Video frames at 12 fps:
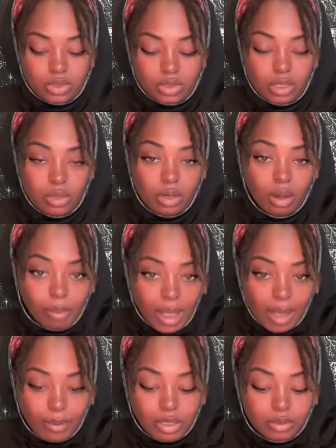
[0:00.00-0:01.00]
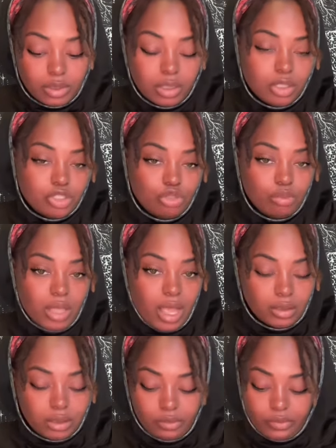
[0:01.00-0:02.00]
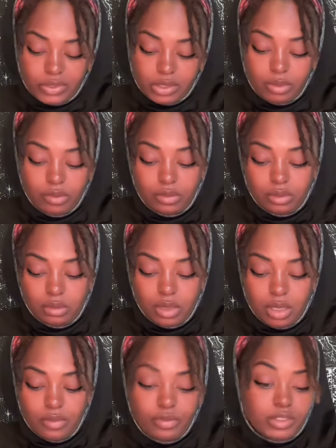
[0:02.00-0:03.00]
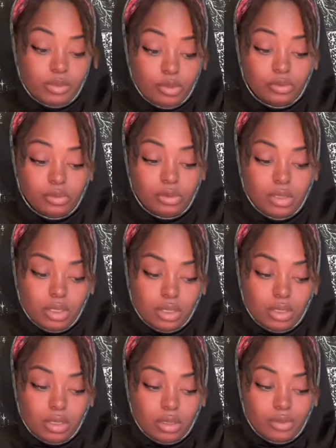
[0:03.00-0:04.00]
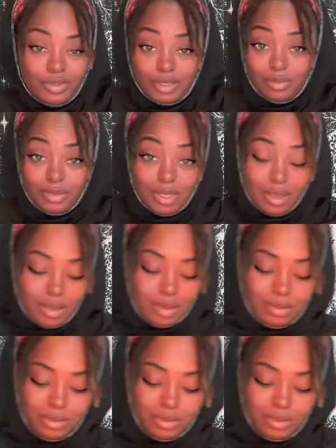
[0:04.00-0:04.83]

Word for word: So they're going to pop up because you blocked them for some of them. For some of you. For some of y'all.